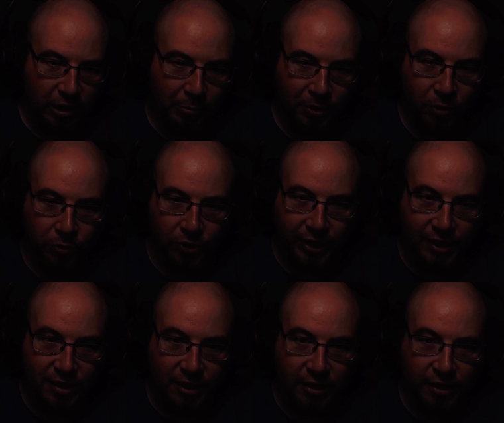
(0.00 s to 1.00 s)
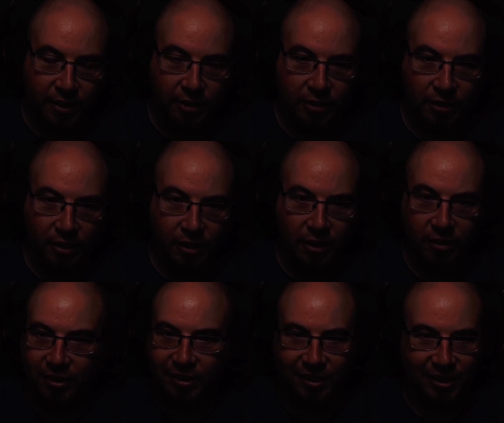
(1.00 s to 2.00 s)
me know what you guys think.
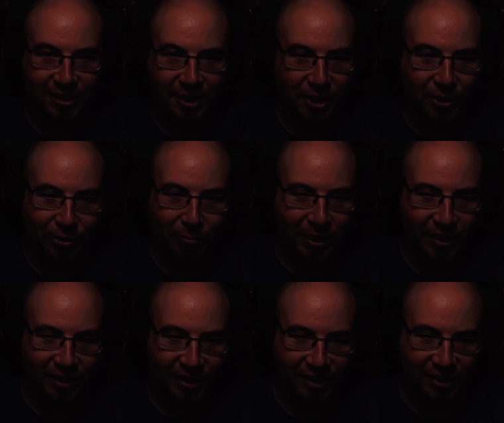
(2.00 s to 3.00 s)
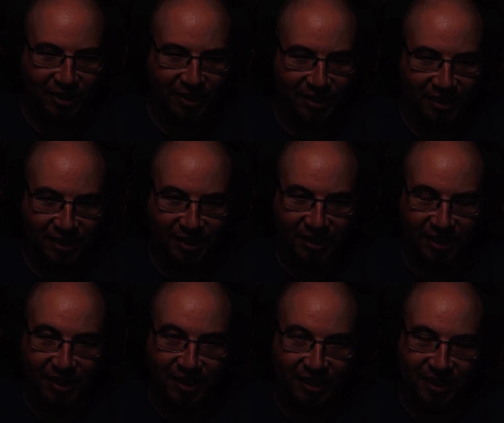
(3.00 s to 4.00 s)
This Kiyo, man, it's just
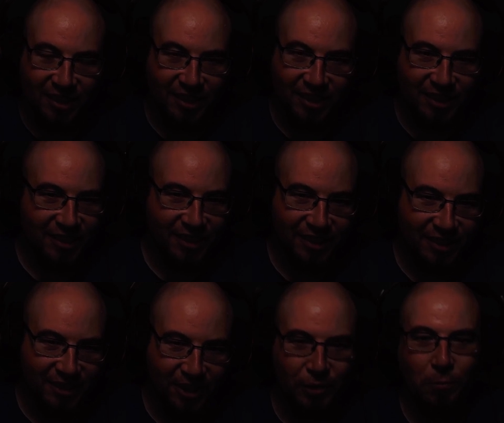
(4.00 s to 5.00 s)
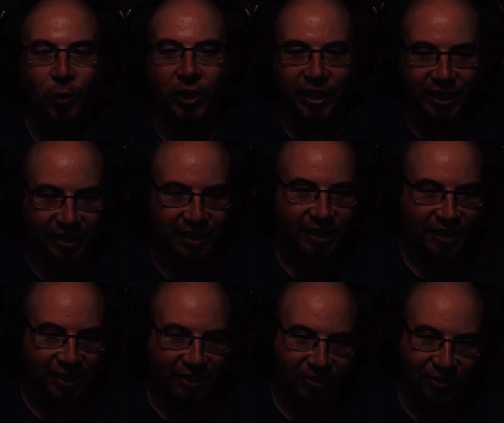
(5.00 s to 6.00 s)
disappointing,
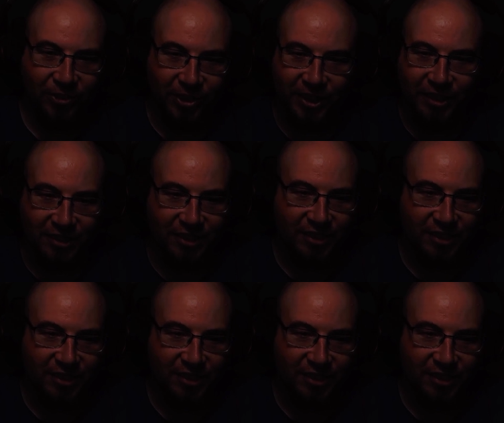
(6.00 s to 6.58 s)
really is.